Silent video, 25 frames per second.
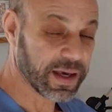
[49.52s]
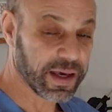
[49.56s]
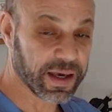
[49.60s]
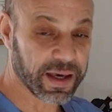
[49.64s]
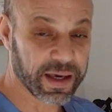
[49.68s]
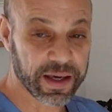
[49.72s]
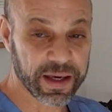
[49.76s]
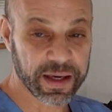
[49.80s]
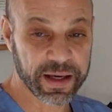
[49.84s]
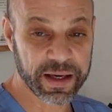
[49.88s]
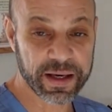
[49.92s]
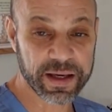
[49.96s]

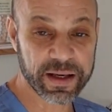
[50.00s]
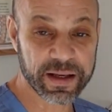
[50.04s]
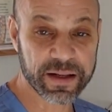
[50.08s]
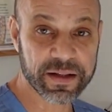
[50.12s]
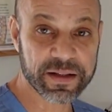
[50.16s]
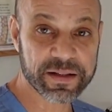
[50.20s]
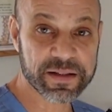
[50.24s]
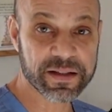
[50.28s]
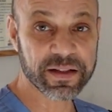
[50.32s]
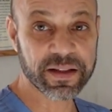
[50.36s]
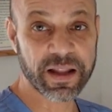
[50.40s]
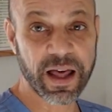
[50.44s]

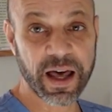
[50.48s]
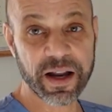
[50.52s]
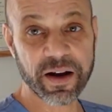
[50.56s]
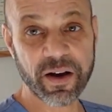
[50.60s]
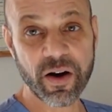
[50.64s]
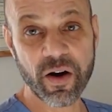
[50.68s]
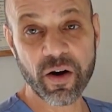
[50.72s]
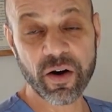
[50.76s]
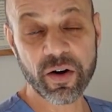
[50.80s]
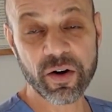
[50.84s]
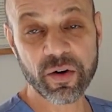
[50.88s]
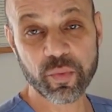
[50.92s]
And it's a lot
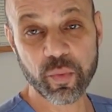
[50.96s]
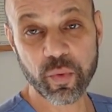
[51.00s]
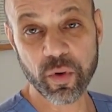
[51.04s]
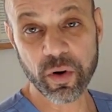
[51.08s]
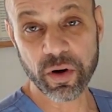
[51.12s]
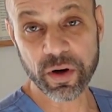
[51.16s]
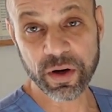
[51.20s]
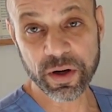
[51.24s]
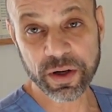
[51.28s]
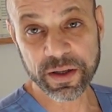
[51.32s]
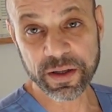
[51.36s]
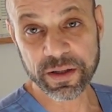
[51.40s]
of hard
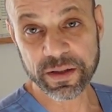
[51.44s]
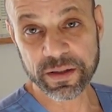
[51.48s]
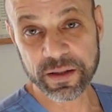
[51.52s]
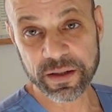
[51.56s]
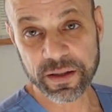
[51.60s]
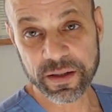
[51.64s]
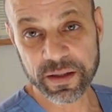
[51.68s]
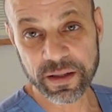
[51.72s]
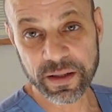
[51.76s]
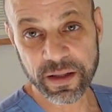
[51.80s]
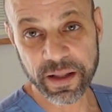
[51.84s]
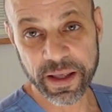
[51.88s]
work
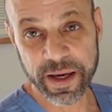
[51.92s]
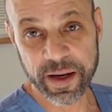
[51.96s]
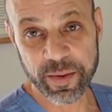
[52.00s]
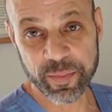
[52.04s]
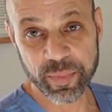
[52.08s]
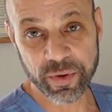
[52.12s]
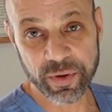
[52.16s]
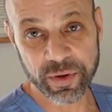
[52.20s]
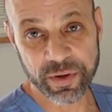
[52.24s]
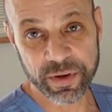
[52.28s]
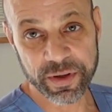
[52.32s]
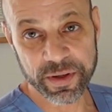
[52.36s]
and
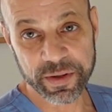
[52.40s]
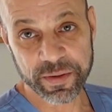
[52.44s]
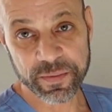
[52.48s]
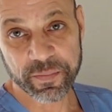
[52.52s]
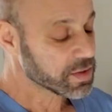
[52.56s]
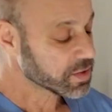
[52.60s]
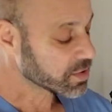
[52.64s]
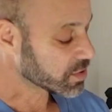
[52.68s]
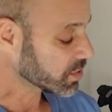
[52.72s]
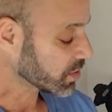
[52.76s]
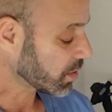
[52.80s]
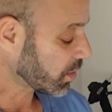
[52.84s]
labor. And
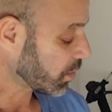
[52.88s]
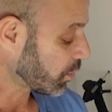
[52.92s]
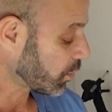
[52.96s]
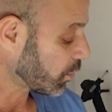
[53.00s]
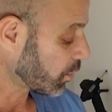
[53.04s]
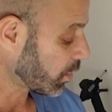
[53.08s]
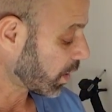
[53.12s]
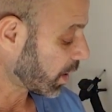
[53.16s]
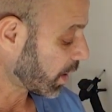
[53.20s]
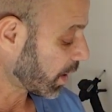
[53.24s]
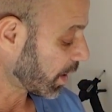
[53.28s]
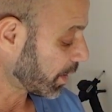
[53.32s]

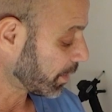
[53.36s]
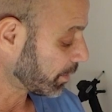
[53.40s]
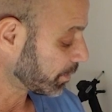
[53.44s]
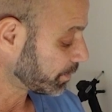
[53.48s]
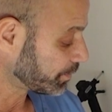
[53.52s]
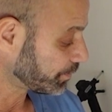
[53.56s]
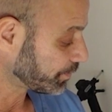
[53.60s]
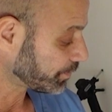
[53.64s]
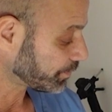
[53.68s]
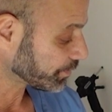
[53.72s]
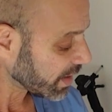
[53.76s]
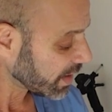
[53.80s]

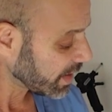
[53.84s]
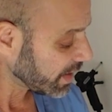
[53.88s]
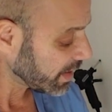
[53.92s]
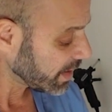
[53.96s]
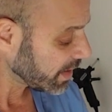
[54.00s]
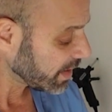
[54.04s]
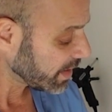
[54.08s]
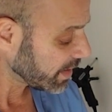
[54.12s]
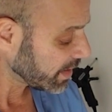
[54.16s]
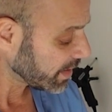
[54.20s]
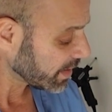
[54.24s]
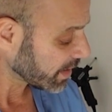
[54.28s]
so
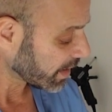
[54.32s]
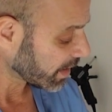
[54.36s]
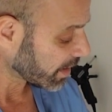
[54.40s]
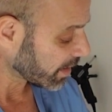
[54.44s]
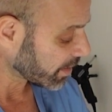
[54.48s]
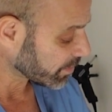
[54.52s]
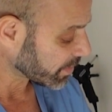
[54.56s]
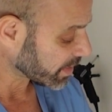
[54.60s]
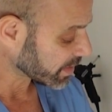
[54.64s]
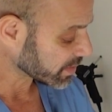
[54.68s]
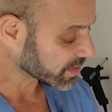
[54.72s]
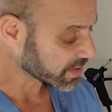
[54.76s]
he
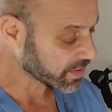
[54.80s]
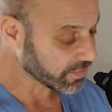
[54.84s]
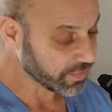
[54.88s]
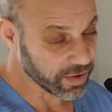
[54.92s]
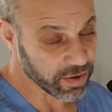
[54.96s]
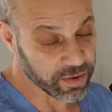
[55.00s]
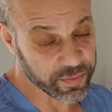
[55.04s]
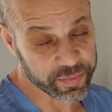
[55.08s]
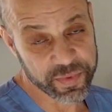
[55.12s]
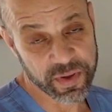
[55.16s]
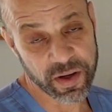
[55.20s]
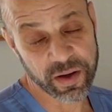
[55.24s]
has
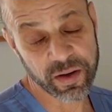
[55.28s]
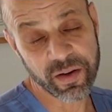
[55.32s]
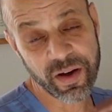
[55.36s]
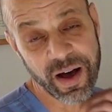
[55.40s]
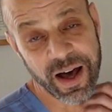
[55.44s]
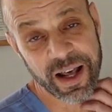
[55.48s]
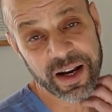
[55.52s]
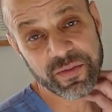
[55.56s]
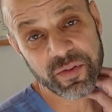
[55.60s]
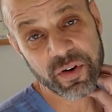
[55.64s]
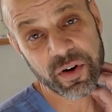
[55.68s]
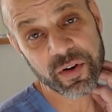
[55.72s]
developed a
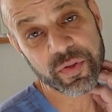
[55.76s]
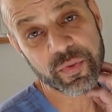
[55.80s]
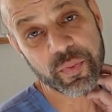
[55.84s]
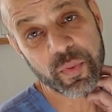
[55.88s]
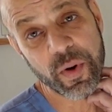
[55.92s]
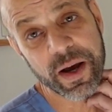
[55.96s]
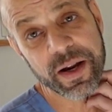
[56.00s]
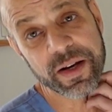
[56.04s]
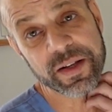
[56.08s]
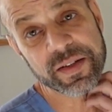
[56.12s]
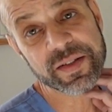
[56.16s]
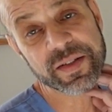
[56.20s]
lot of
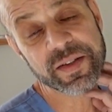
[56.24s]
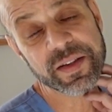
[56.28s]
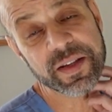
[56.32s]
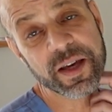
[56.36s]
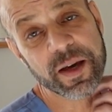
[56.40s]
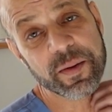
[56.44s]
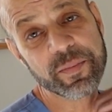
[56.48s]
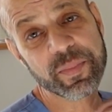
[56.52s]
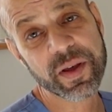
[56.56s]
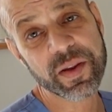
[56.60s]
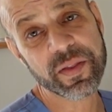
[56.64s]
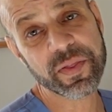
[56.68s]
arthritis in the
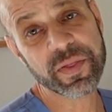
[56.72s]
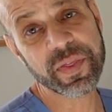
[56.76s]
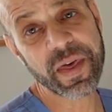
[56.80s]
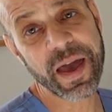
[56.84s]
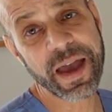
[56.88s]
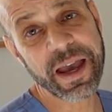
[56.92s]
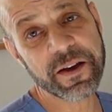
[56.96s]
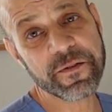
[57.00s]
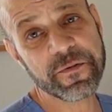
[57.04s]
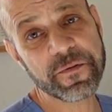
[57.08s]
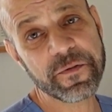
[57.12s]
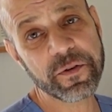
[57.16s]
hip. And
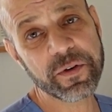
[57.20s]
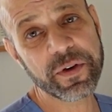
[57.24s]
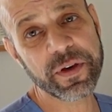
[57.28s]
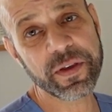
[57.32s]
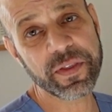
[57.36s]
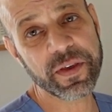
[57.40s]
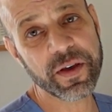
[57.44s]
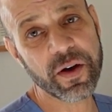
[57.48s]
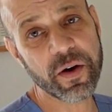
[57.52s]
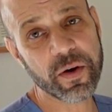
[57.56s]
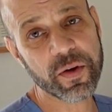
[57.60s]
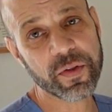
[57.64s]
thankfully,
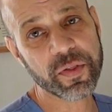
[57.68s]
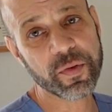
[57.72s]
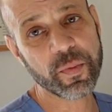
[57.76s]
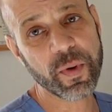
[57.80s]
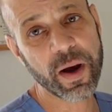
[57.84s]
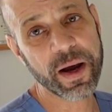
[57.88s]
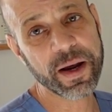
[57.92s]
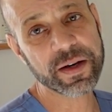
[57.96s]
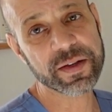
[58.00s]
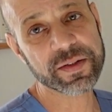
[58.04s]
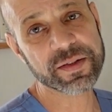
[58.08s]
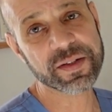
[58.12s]
the
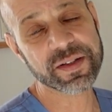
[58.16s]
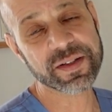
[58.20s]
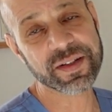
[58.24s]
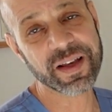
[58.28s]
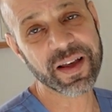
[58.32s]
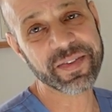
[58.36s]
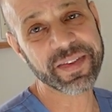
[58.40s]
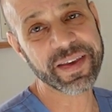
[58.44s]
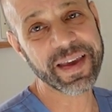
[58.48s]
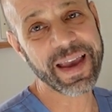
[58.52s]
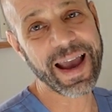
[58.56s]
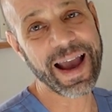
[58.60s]
arthritis is
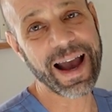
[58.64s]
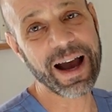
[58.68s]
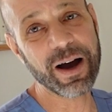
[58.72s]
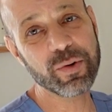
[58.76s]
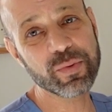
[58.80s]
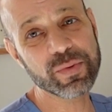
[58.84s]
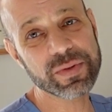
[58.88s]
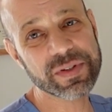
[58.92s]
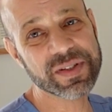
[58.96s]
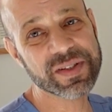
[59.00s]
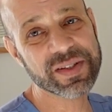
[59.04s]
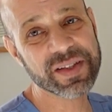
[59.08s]
on the
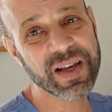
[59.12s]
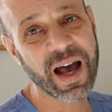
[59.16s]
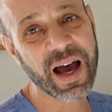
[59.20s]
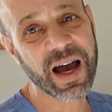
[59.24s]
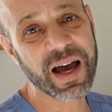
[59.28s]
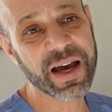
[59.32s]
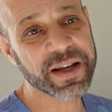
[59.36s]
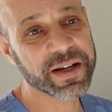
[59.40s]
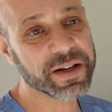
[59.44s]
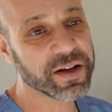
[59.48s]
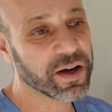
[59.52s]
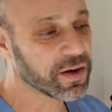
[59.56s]

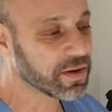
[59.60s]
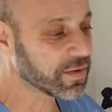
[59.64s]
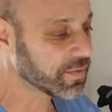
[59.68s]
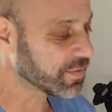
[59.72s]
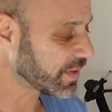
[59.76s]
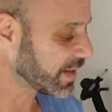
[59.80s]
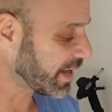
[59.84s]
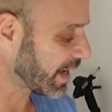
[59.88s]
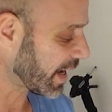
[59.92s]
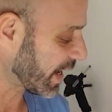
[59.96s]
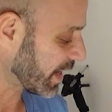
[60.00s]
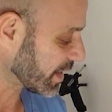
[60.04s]
outside
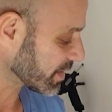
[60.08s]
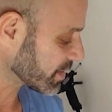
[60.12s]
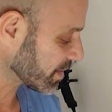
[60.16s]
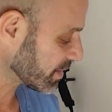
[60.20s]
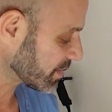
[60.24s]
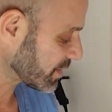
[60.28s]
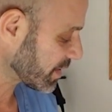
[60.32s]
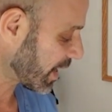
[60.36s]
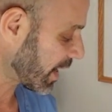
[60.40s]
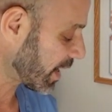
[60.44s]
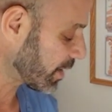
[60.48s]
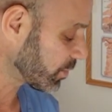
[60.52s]
of the
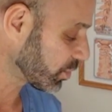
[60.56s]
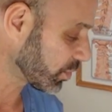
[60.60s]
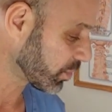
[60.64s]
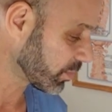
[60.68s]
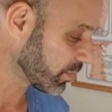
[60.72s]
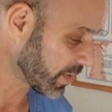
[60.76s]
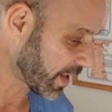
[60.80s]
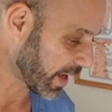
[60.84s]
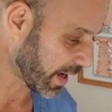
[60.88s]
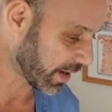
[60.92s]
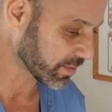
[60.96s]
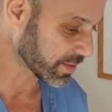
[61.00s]

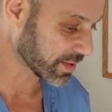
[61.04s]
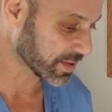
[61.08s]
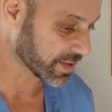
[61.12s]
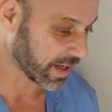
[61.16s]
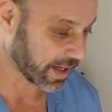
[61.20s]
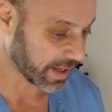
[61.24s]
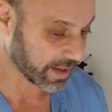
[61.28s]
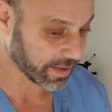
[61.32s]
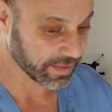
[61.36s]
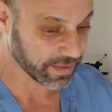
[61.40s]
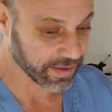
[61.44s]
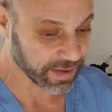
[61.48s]
acetabulum, the
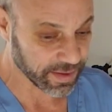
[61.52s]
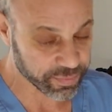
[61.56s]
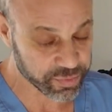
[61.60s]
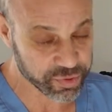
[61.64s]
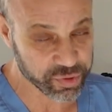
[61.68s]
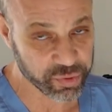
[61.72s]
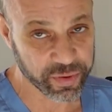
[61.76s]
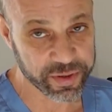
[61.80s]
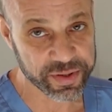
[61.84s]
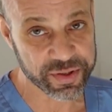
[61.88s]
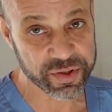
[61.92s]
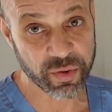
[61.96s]
outside of the hip
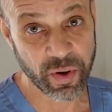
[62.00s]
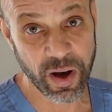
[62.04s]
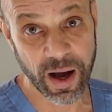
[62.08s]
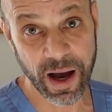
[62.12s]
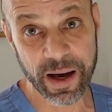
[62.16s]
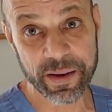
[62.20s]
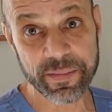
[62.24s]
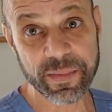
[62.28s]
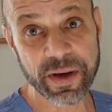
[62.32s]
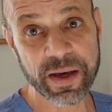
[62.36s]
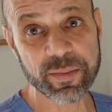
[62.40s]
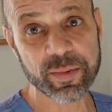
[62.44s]
joint. So
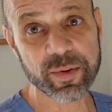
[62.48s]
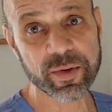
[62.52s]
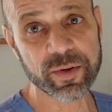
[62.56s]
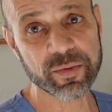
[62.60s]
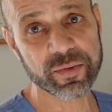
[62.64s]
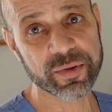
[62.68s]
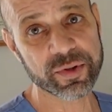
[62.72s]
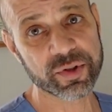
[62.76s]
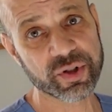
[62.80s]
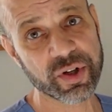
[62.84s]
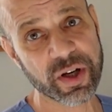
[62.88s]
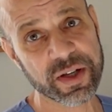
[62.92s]
I'm able
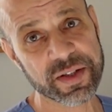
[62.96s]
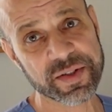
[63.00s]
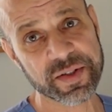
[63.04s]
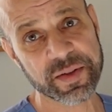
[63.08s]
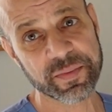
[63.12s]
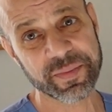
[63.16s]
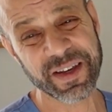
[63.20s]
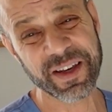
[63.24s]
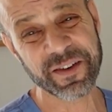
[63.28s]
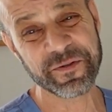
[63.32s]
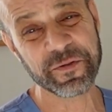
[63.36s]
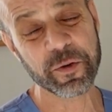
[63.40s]
to adjust
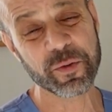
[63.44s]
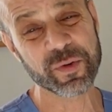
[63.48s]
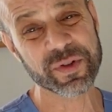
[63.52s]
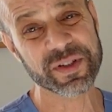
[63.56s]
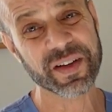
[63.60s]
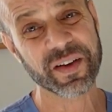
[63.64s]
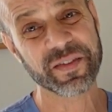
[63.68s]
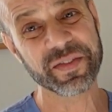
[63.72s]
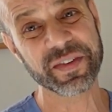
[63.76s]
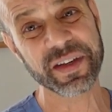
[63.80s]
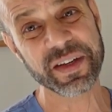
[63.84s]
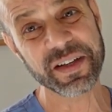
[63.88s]
him. If it
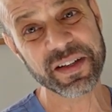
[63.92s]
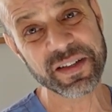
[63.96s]
was on the